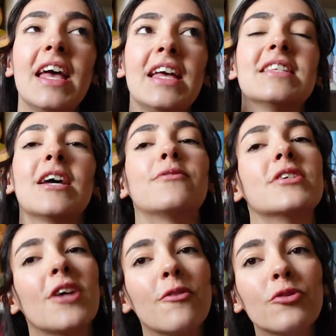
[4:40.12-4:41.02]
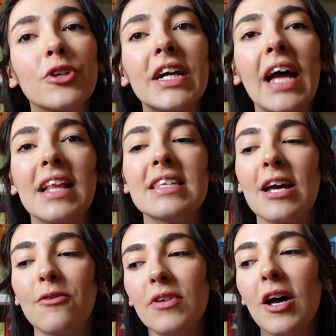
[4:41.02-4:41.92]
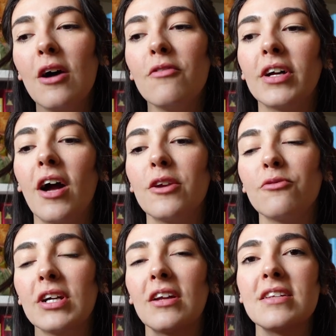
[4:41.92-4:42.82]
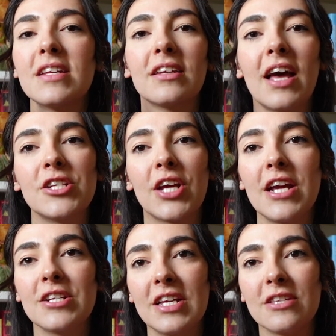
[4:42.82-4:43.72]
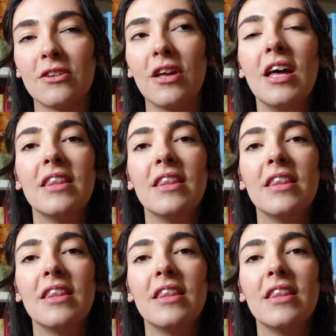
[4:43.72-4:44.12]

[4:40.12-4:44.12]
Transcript: in self-discovery and self-love and kind of realizing that education isn't